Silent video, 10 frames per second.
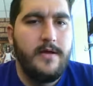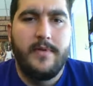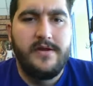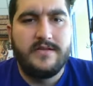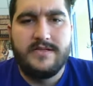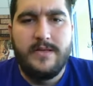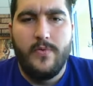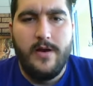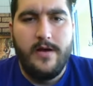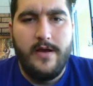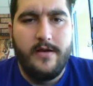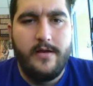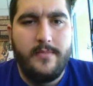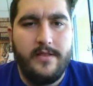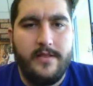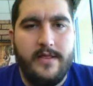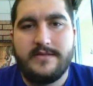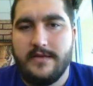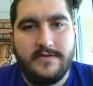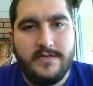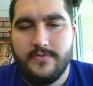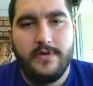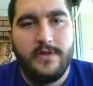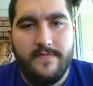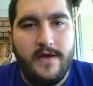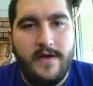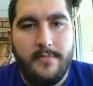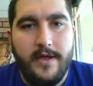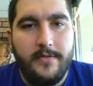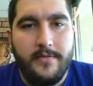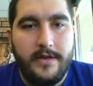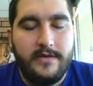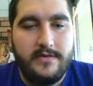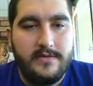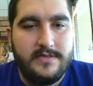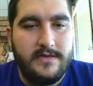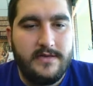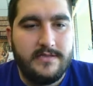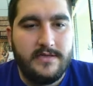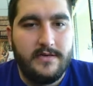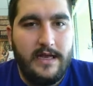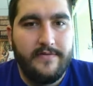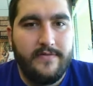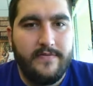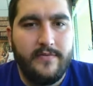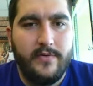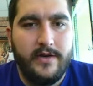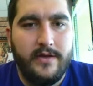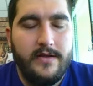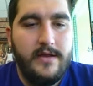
My nuts keep wearing out on me. That sounds really funny, by the way. So it's a good laugh if you want it.